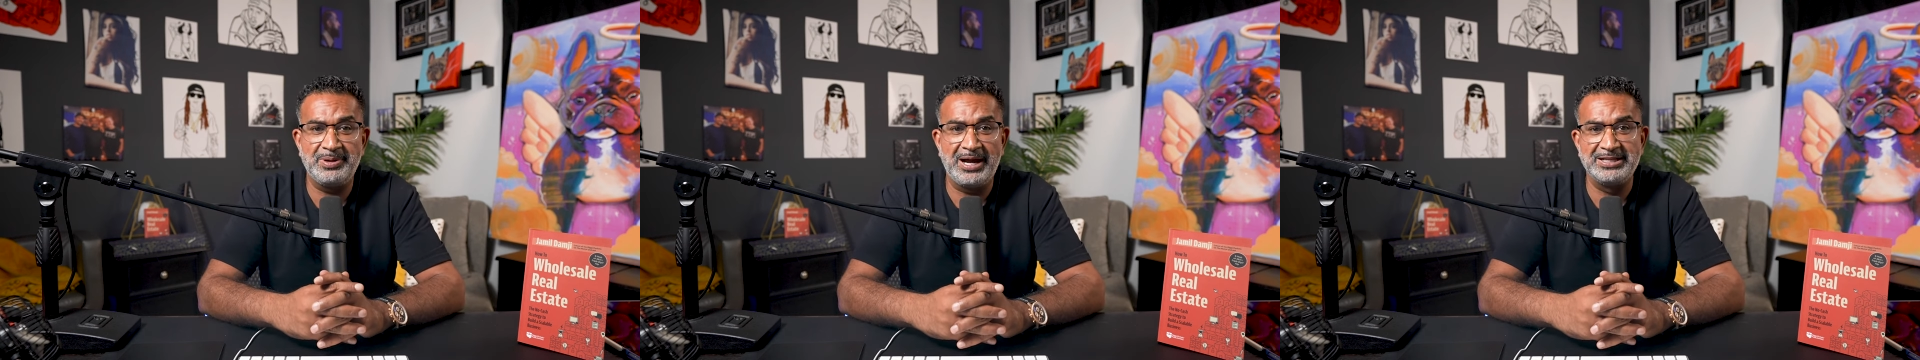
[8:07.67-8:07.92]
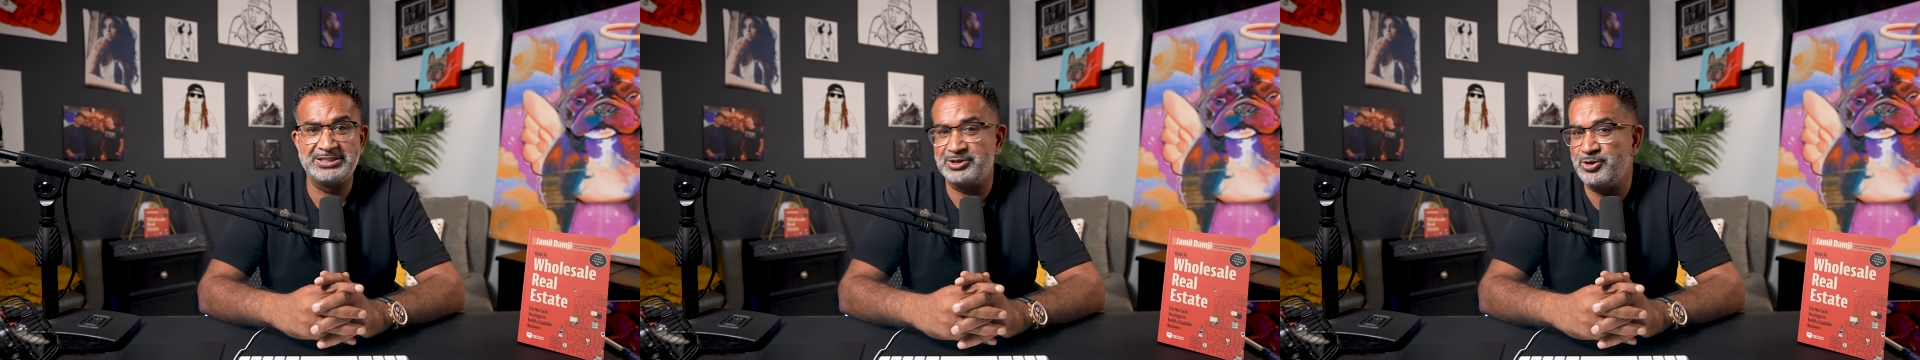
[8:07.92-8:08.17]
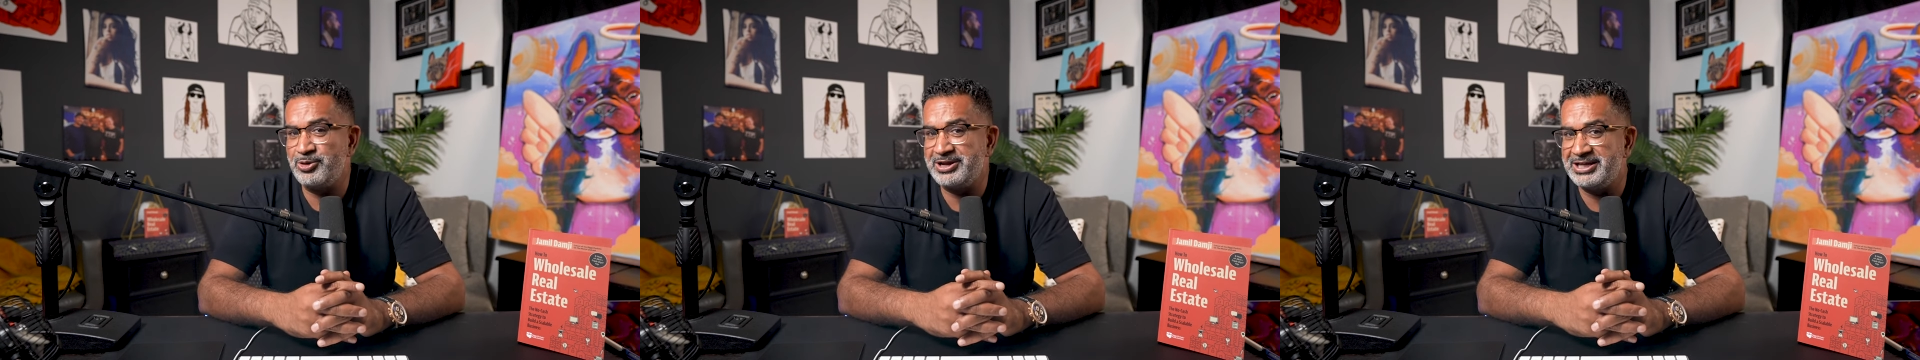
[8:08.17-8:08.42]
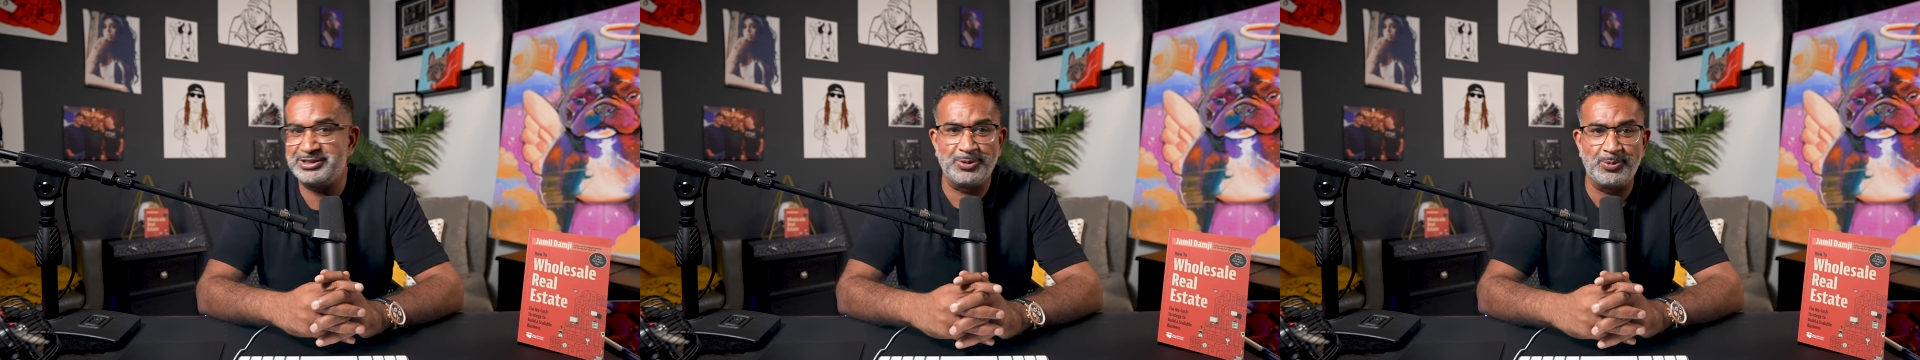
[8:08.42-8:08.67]
guys, so go
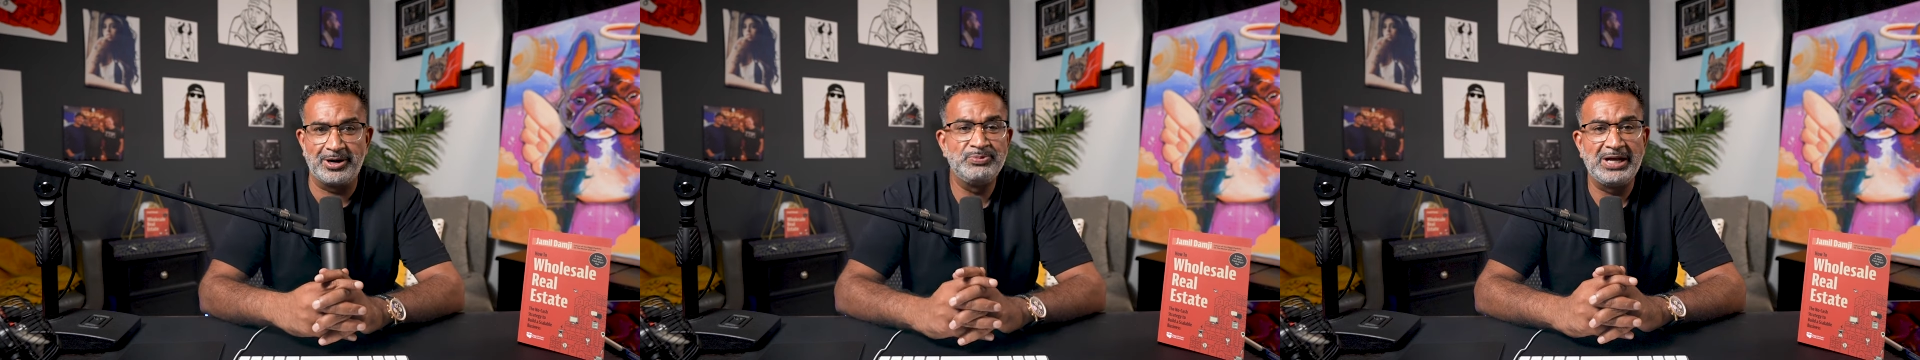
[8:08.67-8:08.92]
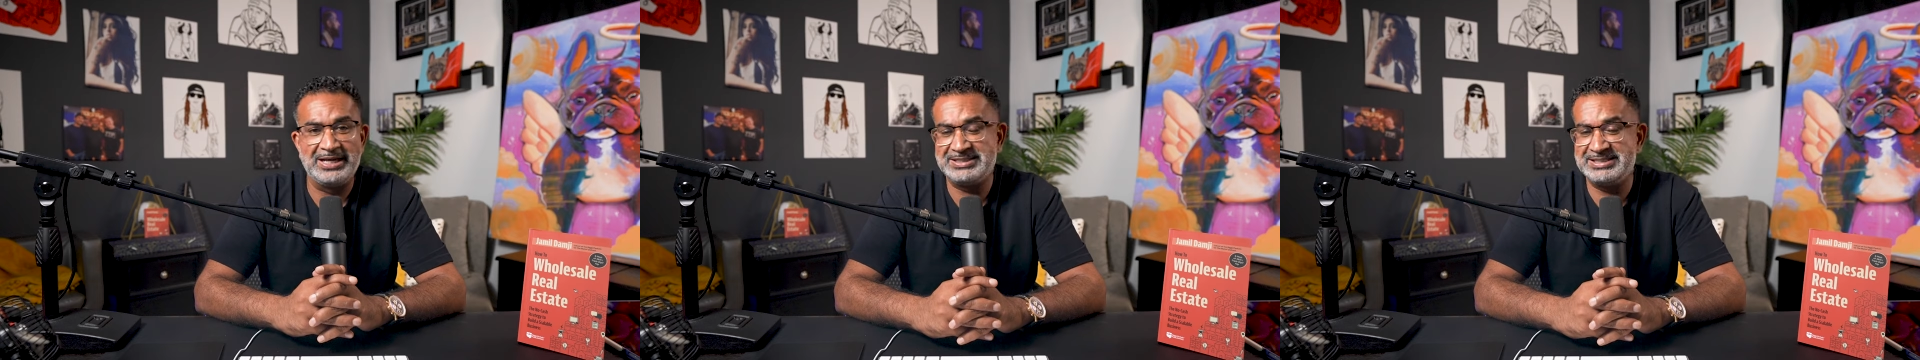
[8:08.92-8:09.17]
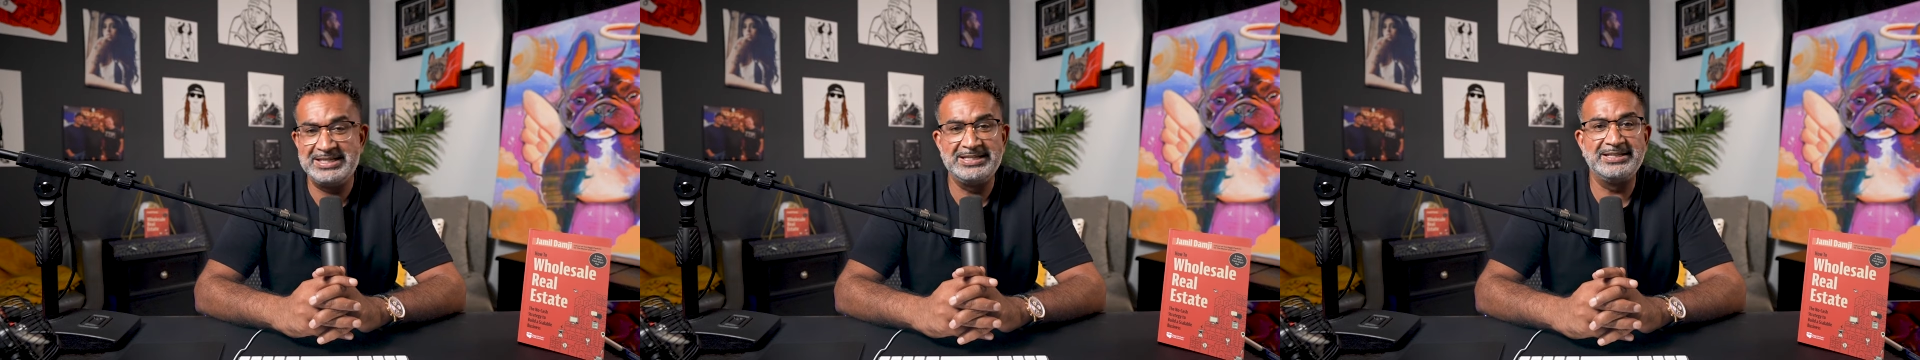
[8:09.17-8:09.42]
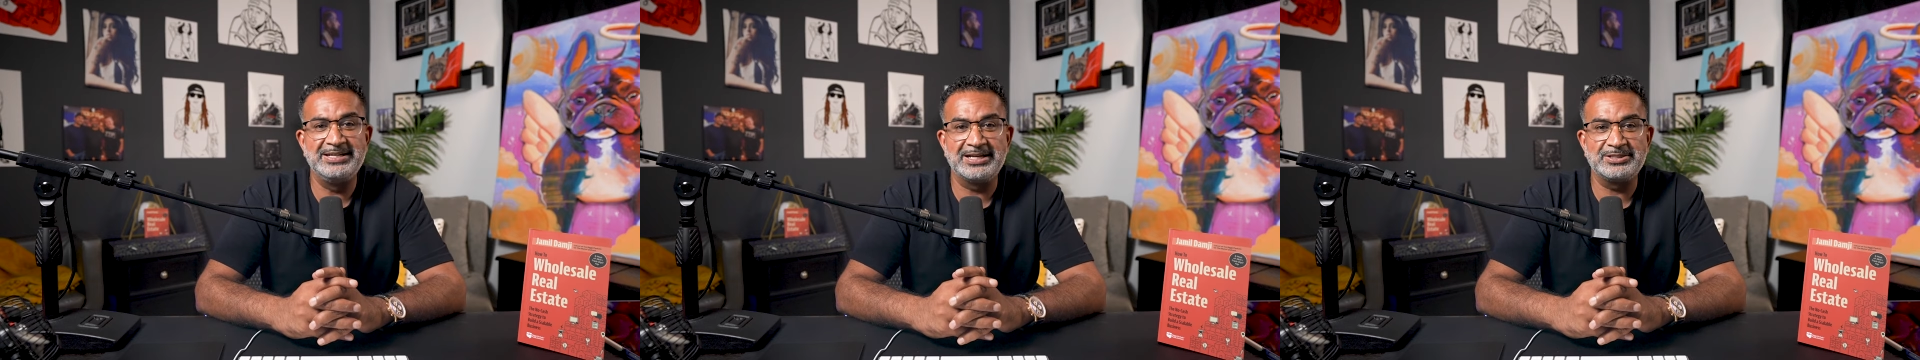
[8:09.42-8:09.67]
get to work. I'll see you in
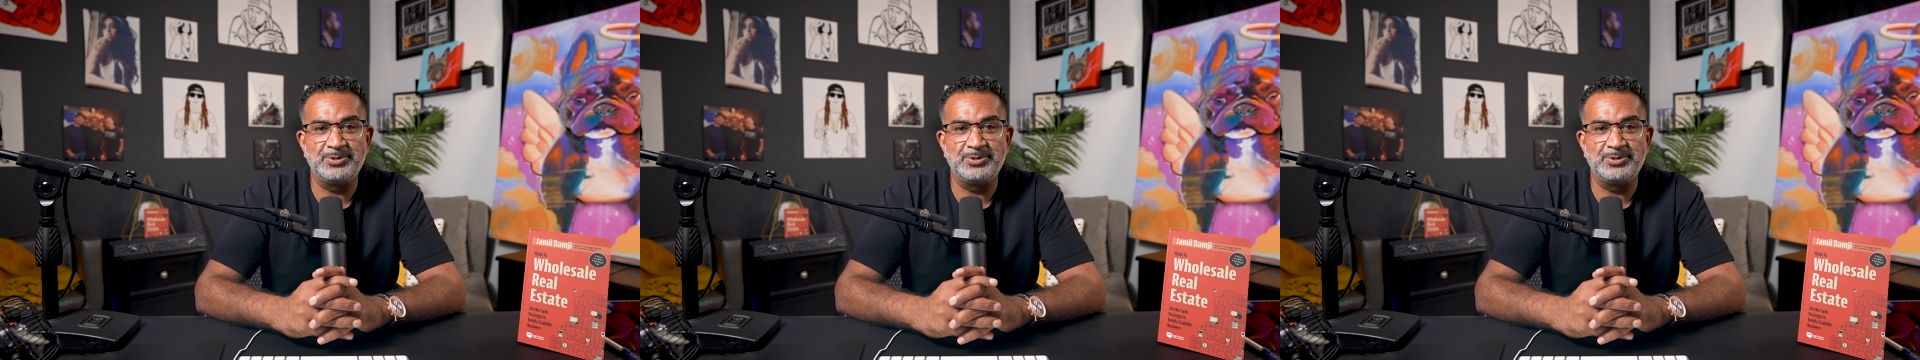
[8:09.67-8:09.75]
the next